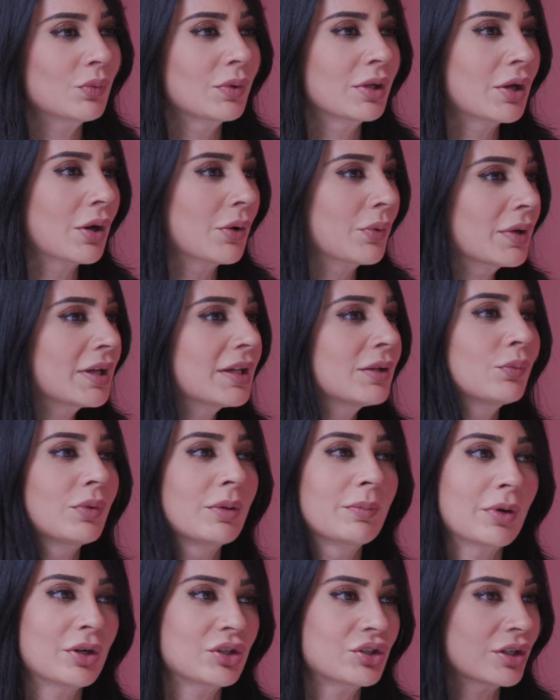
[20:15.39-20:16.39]
We go in, we
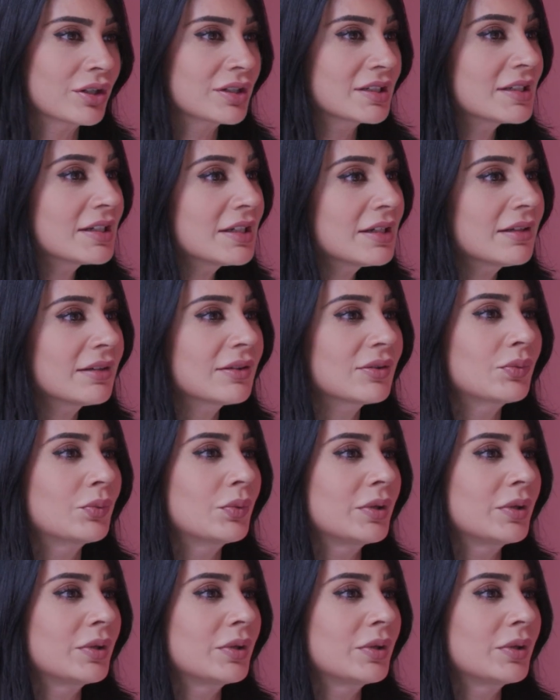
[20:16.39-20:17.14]
brush our teeth,